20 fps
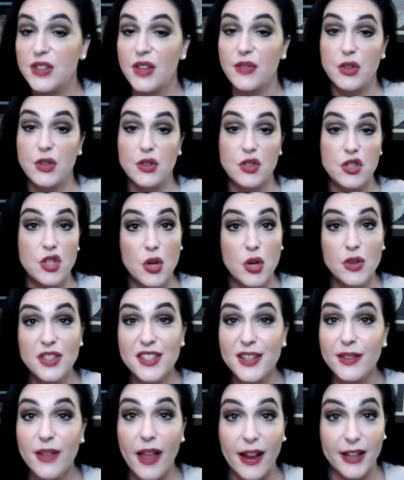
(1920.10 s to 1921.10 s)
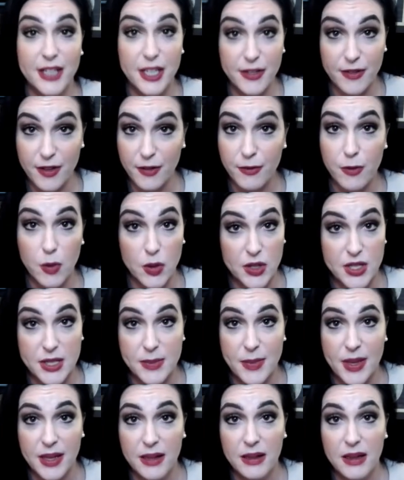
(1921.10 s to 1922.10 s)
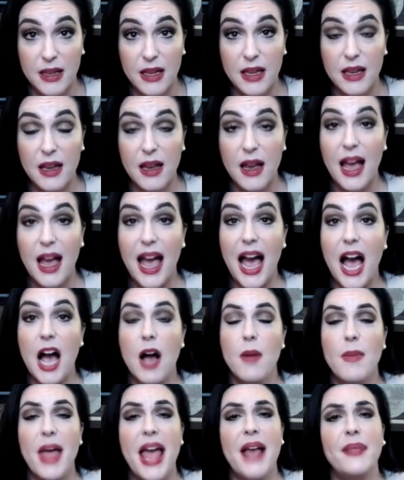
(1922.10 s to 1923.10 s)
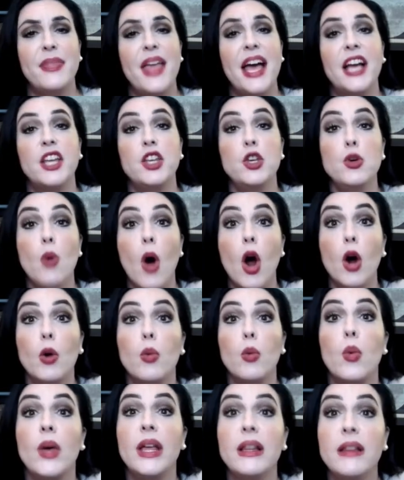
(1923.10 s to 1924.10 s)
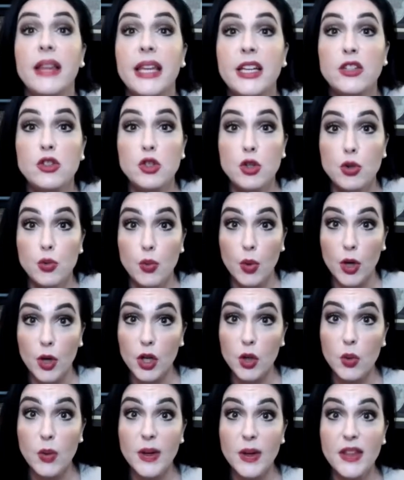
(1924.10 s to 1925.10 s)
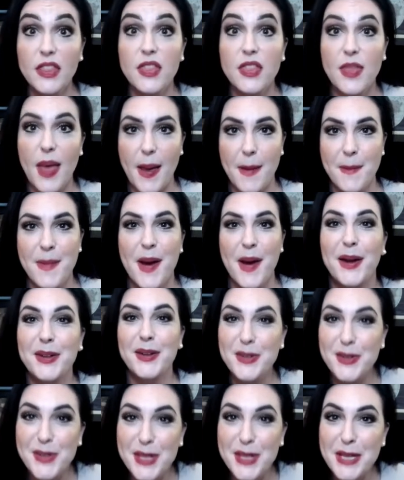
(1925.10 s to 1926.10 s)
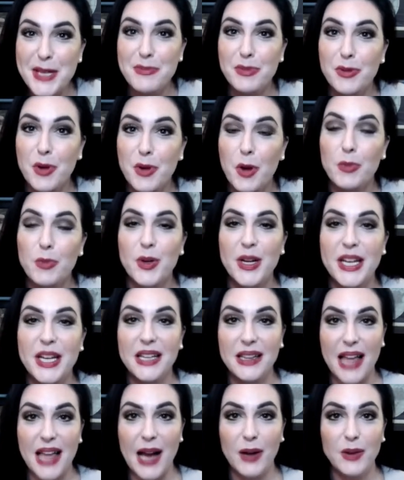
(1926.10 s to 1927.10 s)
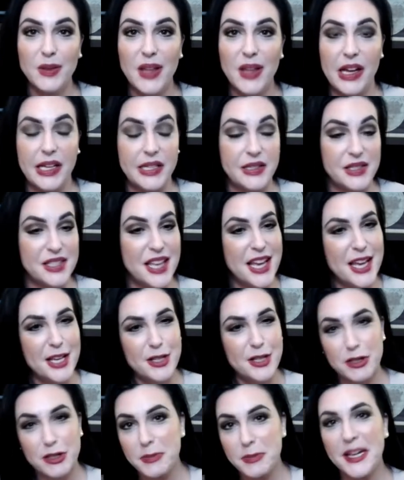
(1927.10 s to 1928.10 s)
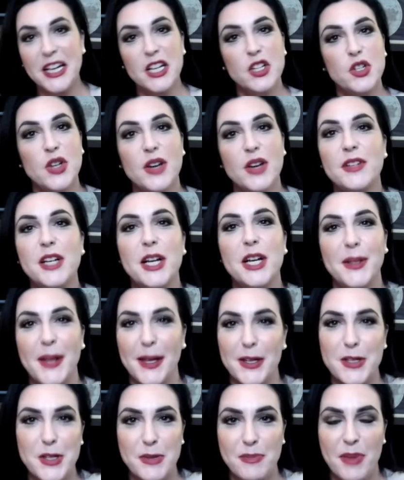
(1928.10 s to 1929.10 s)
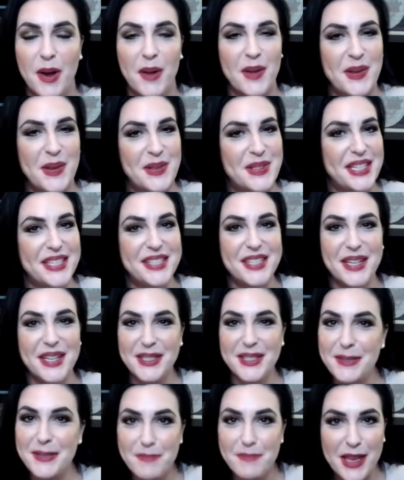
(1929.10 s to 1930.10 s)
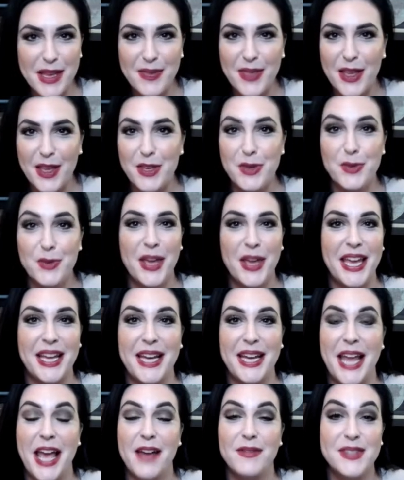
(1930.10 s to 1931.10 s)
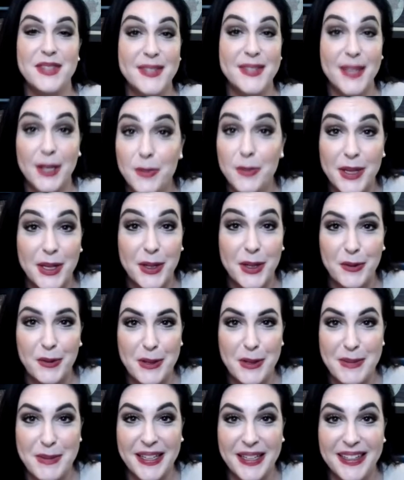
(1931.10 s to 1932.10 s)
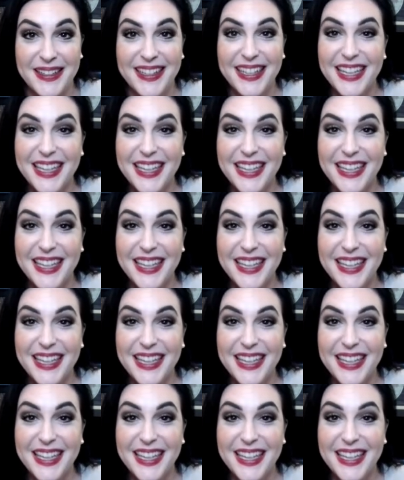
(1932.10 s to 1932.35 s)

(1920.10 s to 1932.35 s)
that there's no selective enforcement, and that you are willing to work with them under the appropriate outlines. Just because you have a collection policy doesn't mean that you can't have a settlement agreement.